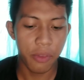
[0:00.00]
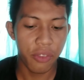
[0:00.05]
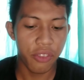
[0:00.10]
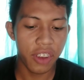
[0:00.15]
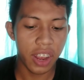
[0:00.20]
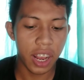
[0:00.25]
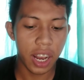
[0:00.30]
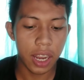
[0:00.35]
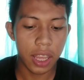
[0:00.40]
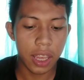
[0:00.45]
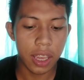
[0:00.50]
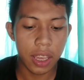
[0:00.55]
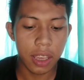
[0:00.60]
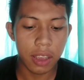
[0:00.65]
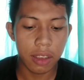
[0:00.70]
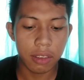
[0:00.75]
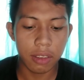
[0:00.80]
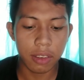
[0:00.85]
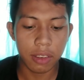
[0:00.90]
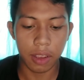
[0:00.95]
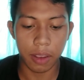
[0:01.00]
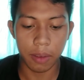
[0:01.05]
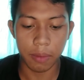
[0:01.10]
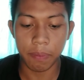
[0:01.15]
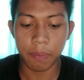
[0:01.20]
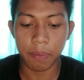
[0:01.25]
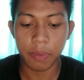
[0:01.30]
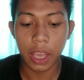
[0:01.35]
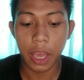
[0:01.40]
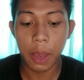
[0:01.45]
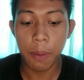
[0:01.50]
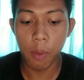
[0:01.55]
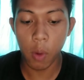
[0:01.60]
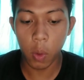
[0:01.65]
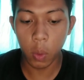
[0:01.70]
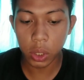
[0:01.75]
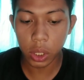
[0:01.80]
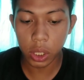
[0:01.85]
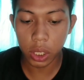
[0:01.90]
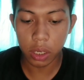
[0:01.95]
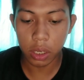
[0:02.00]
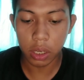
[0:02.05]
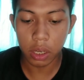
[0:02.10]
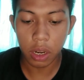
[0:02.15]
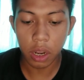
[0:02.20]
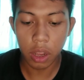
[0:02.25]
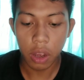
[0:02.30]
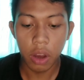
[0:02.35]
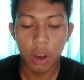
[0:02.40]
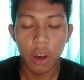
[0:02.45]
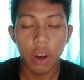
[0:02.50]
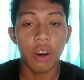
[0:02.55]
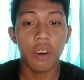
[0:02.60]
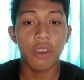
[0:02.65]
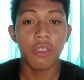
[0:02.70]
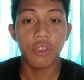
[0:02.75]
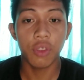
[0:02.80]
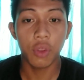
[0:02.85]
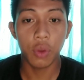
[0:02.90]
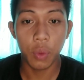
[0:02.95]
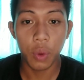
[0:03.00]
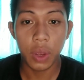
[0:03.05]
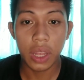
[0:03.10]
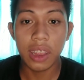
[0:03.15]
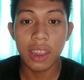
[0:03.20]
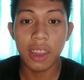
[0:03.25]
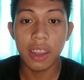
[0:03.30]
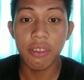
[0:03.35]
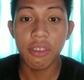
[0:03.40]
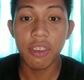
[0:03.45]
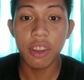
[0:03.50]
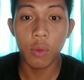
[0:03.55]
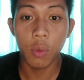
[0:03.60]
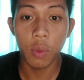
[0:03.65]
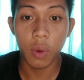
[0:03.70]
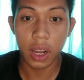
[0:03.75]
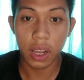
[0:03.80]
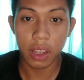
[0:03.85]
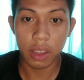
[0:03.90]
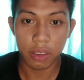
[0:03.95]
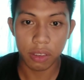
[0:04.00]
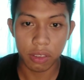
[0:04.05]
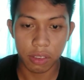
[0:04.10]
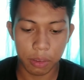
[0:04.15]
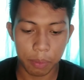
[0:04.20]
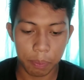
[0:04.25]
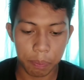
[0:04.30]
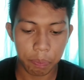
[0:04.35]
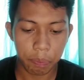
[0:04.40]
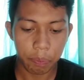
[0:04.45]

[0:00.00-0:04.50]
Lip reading: feelings, emotion of two individuals.